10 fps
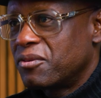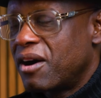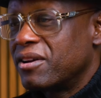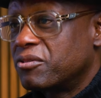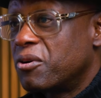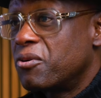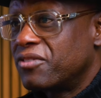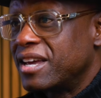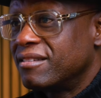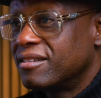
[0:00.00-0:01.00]
we're in
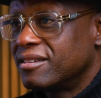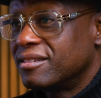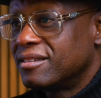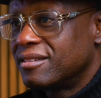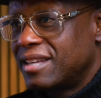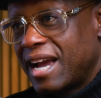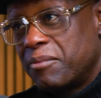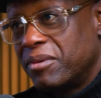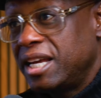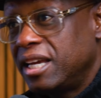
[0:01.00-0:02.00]
COVID, they
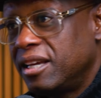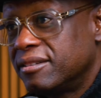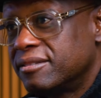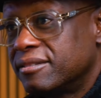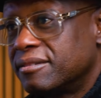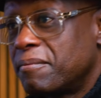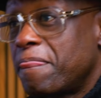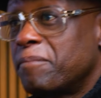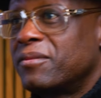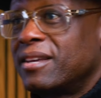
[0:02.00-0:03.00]
got money.
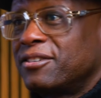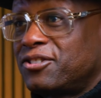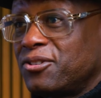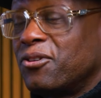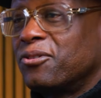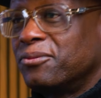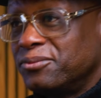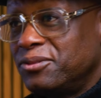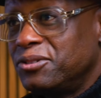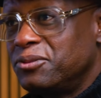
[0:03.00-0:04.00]
So
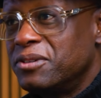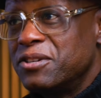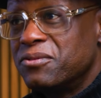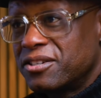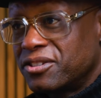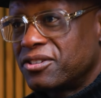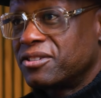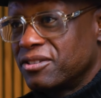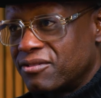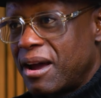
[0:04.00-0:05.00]
when you register
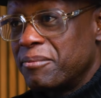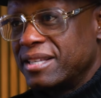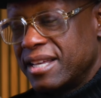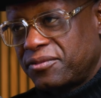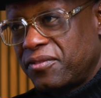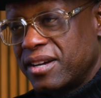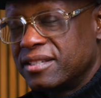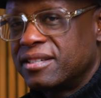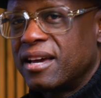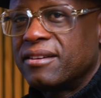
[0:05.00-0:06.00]
to the Grammys, there's
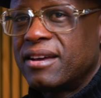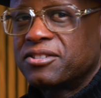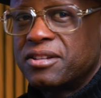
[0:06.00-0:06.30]
funds there. That's